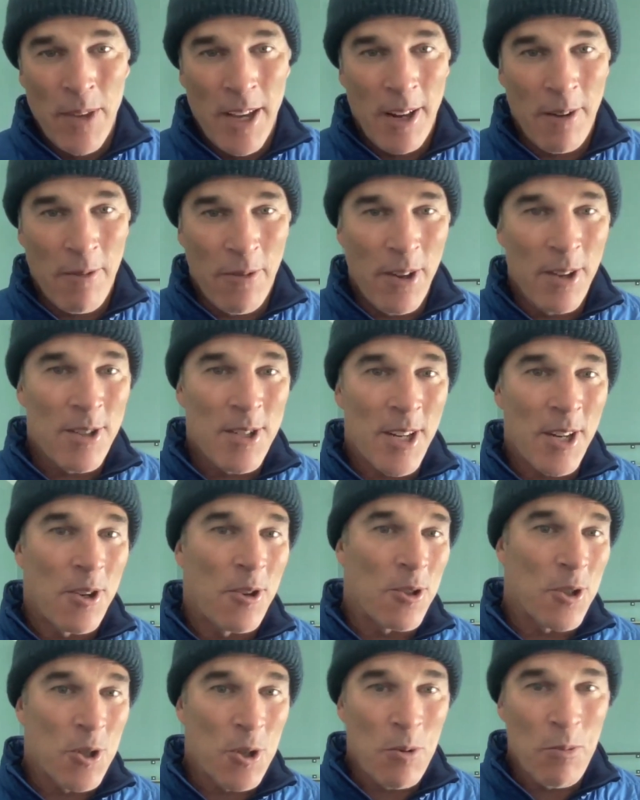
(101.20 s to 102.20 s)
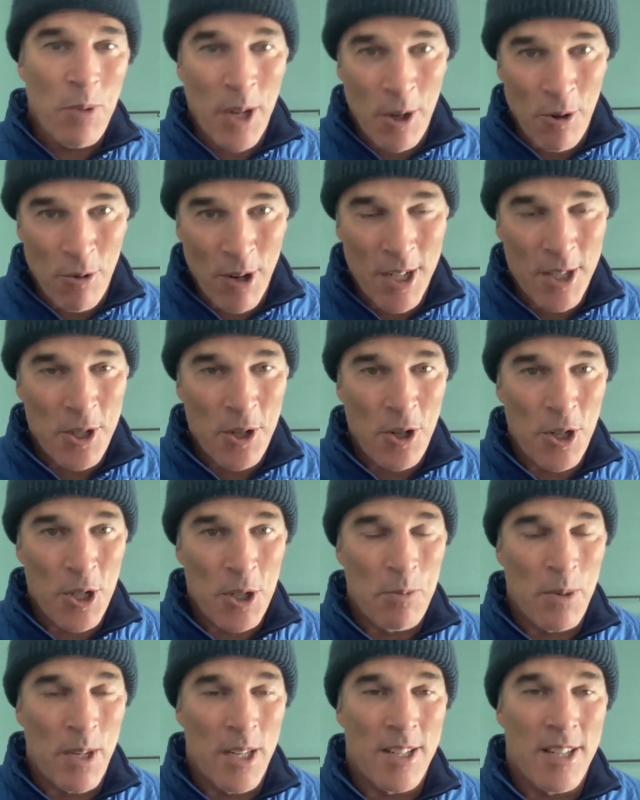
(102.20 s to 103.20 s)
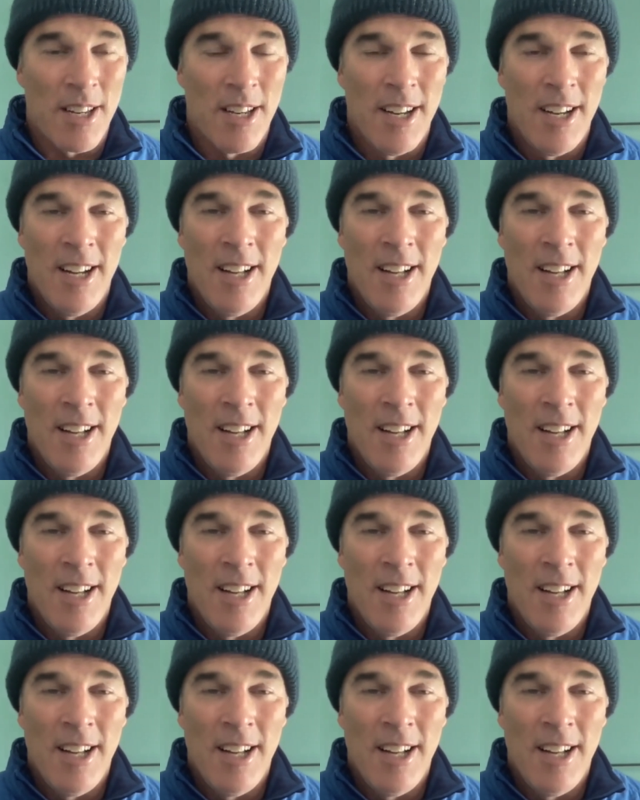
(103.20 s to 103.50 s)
it feels like you're swimming in Rice Krispies.